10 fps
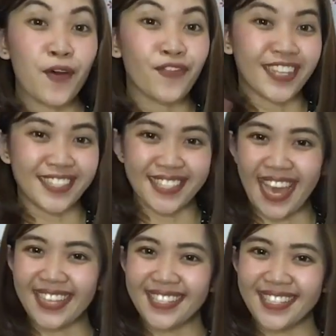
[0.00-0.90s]

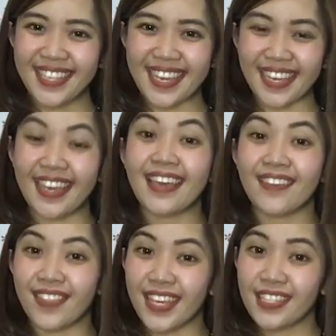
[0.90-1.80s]
Fantastic!
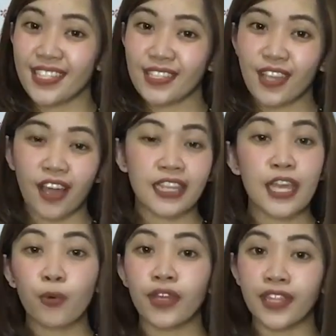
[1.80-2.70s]
This is not
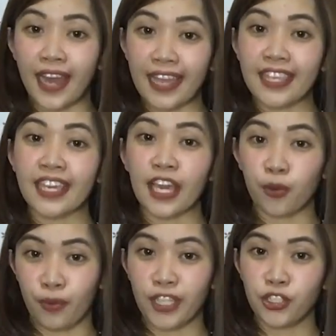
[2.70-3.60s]
a quadratic
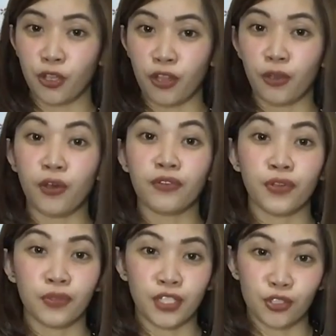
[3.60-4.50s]
equation,
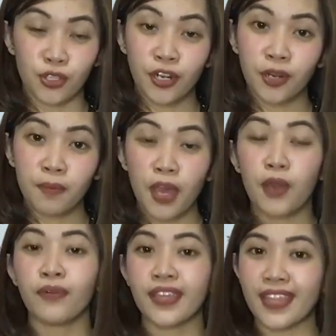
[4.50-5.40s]
although the term
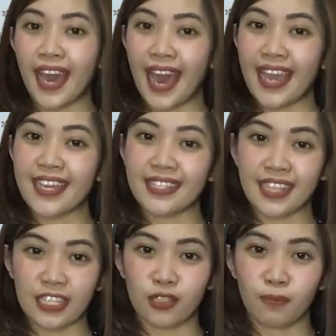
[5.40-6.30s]
with the
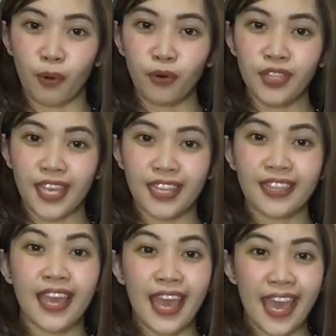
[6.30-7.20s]
highest exponent,
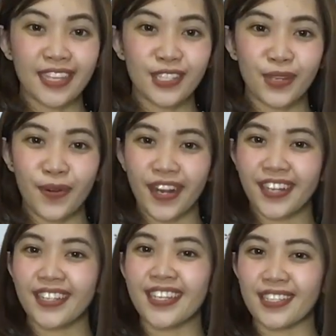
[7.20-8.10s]
x
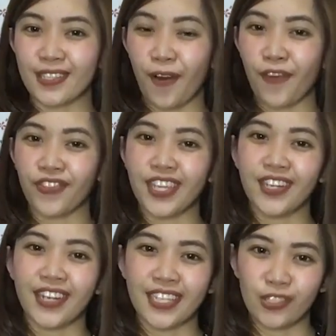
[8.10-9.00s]
squared, is of
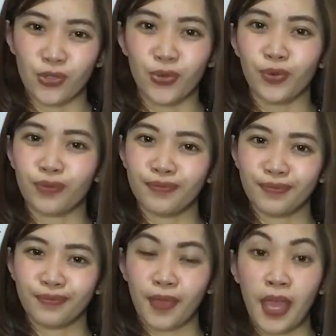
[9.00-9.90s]
degree 2.
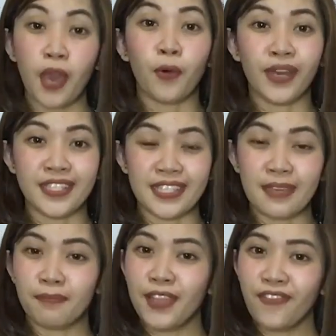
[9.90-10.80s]
When
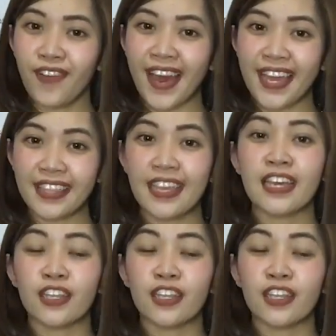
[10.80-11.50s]
simplified,